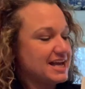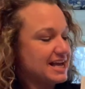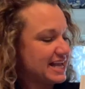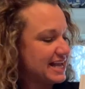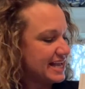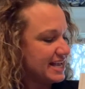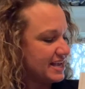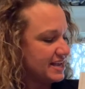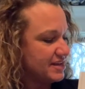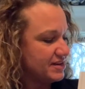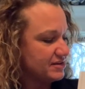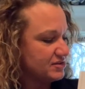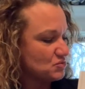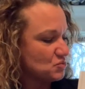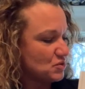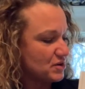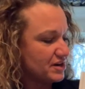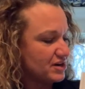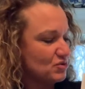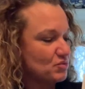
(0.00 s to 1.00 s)
And
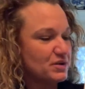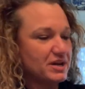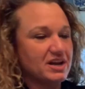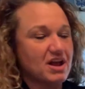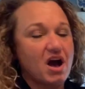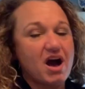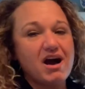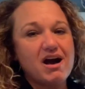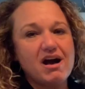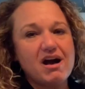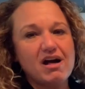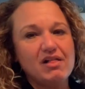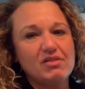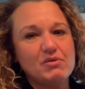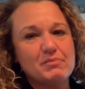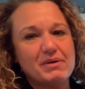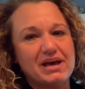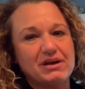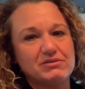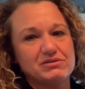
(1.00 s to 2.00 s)
we're gonna read all
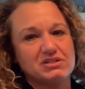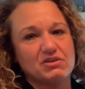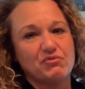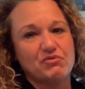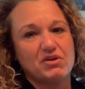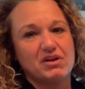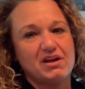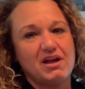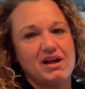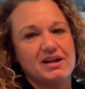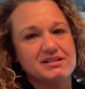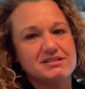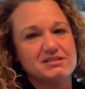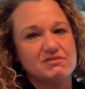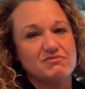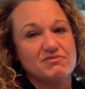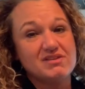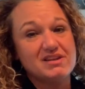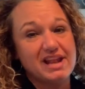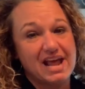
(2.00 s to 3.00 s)
about different kinds
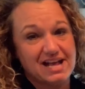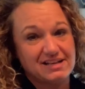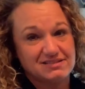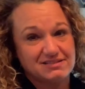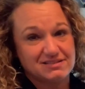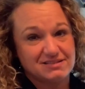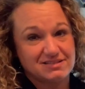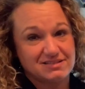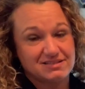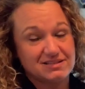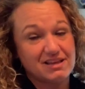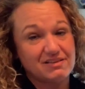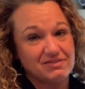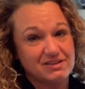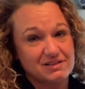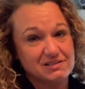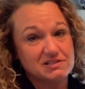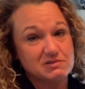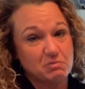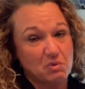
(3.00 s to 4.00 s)
of nests in
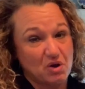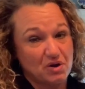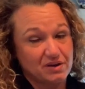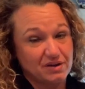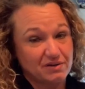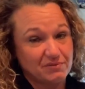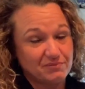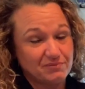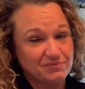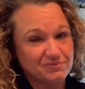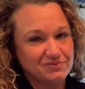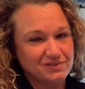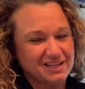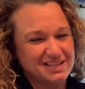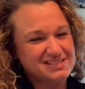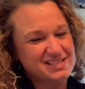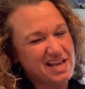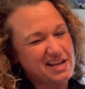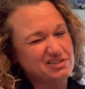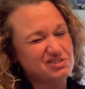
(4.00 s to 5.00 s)
this book.
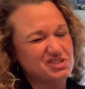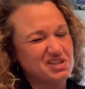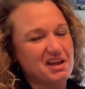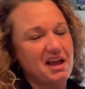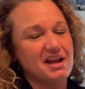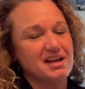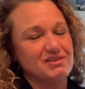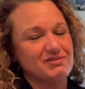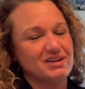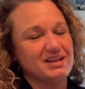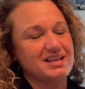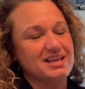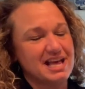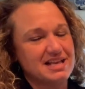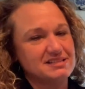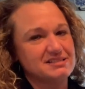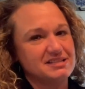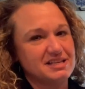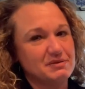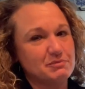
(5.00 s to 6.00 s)
It's actually kind of a
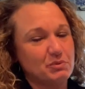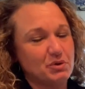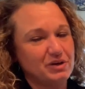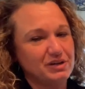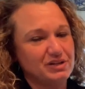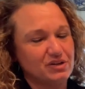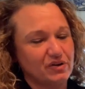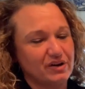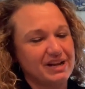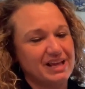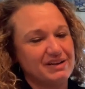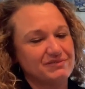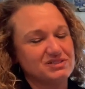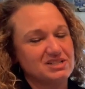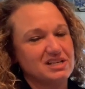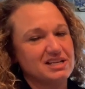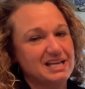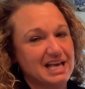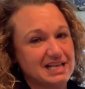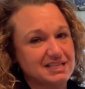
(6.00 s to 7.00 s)
guessing book. You're gonna have to
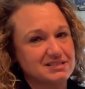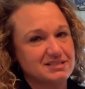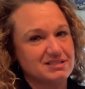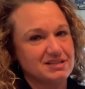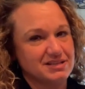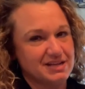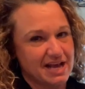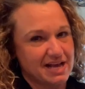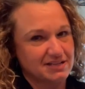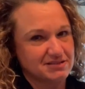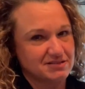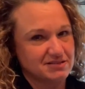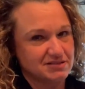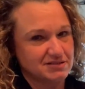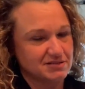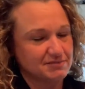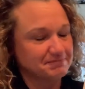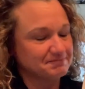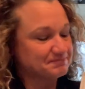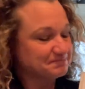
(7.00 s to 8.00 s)
guess the nest.